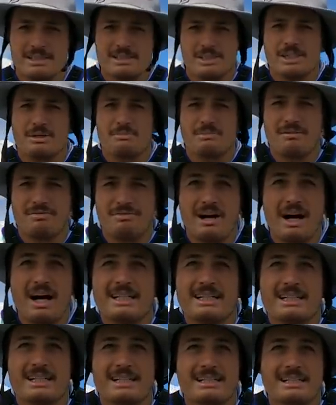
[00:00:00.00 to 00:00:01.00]
Should be
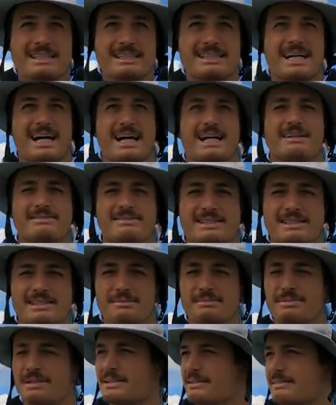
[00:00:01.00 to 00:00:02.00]
fun. Kind of a
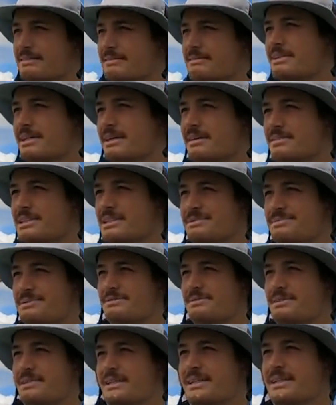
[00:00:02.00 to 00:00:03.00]
little bit nervous, but
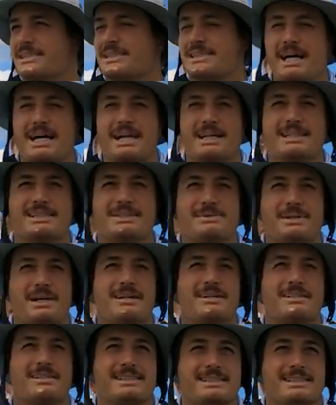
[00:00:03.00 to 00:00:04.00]
really excited as
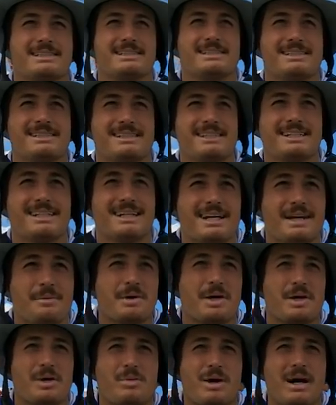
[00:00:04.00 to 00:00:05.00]
well because it's
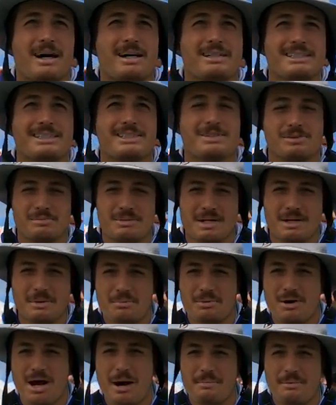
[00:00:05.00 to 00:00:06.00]
been a while since we've been
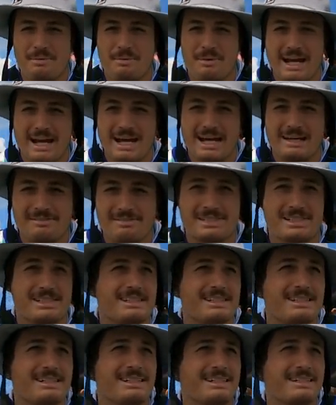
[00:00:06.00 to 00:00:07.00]
in proper waves.
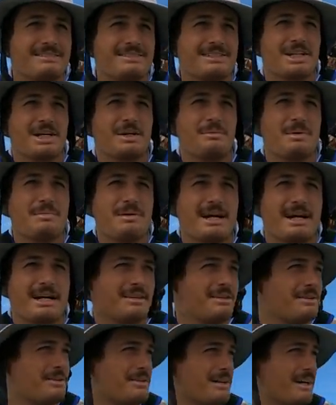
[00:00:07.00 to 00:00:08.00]
It's good to be back
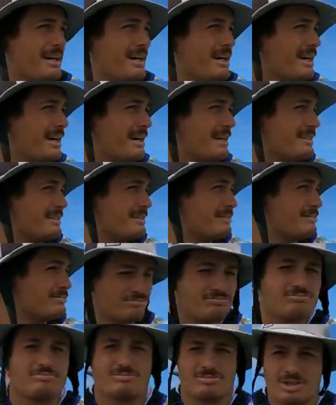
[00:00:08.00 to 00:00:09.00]
in Hawaii and
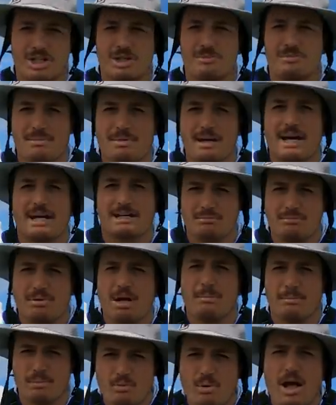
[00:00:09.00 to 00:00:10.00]
good to be back in
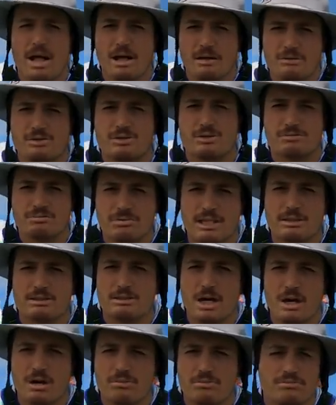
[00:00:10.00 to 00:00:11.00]
proper waves. Let's
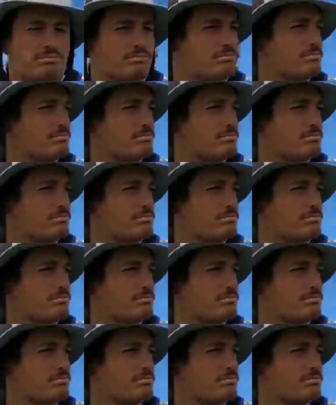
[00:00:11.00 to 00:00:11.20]
go.